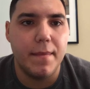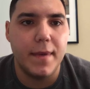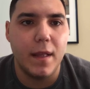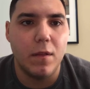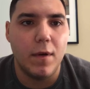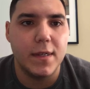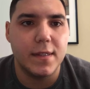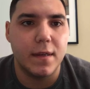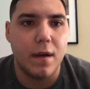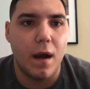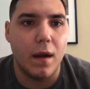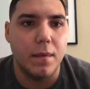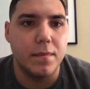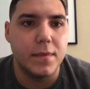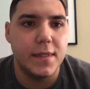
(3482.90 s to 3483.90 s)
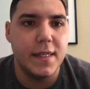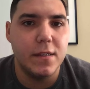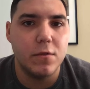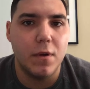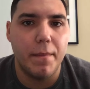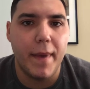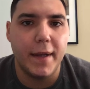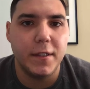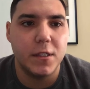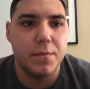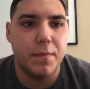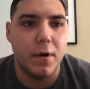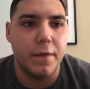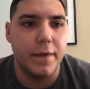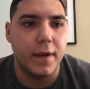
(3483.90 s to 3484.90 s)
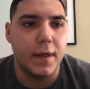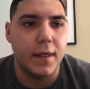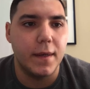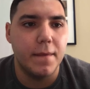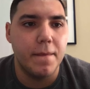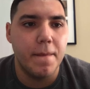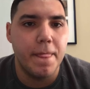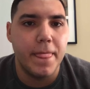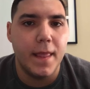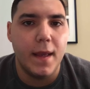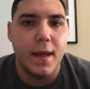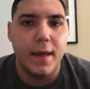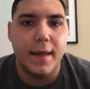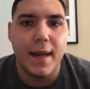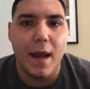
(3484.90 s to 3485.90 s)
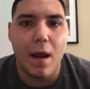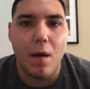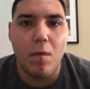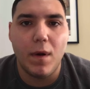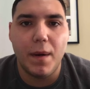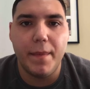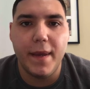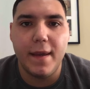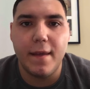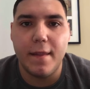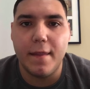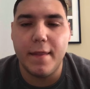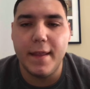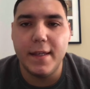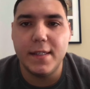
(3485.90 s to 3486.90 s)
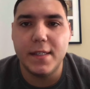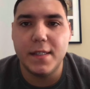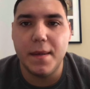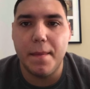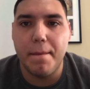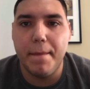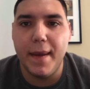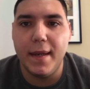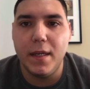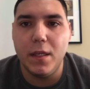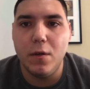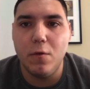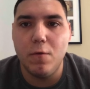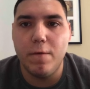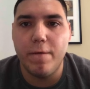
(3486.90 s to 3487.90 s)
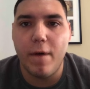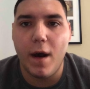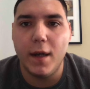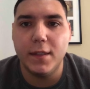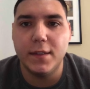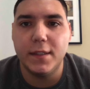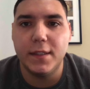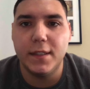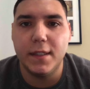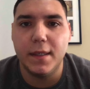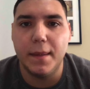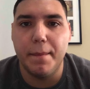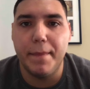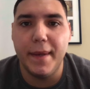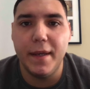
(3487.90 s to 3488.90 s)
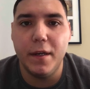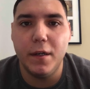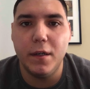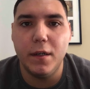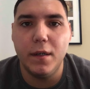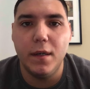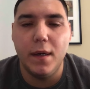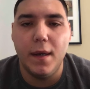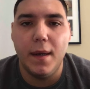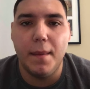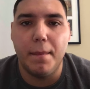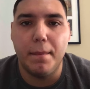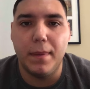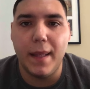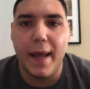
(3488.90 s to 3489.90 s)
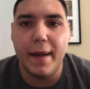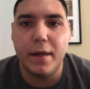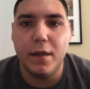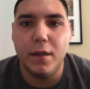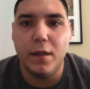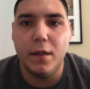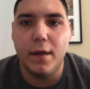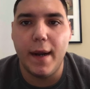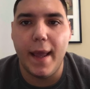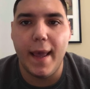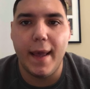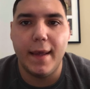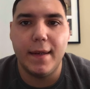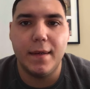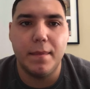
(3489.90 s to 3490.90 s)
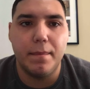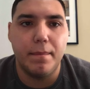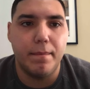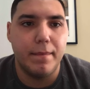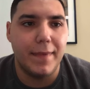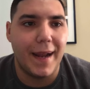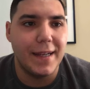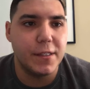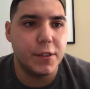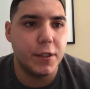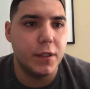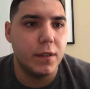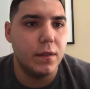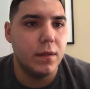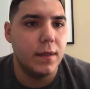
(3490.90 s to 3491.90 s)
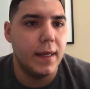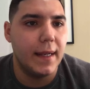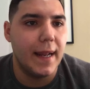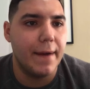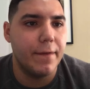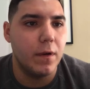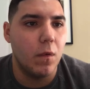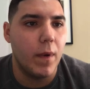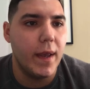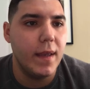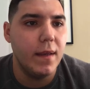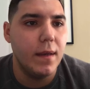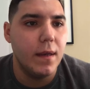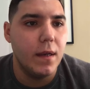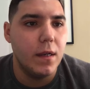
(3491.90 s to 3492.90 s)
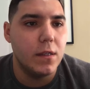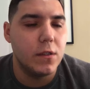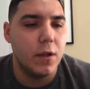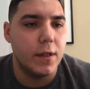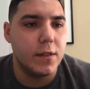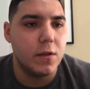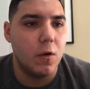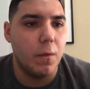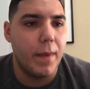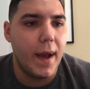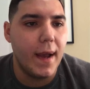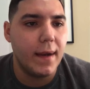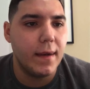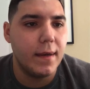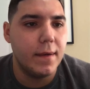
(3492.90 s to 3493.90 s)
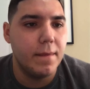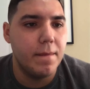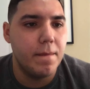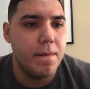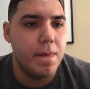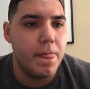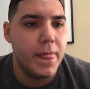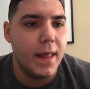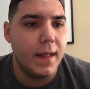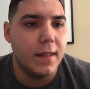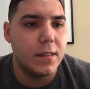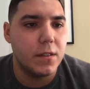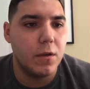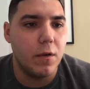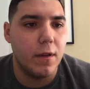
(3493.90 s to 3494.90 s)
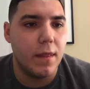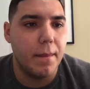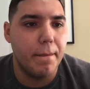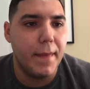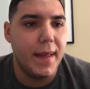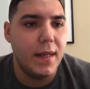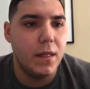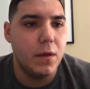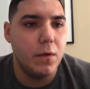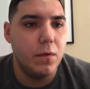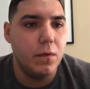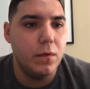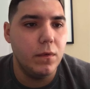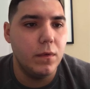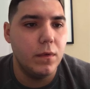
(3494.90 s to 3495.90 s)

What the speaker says: yellow as the column. See, so it matches perfectly. Now I want to make this menu font bigger, blacker, and nicer in every way. So let's go back. Let's go to the menu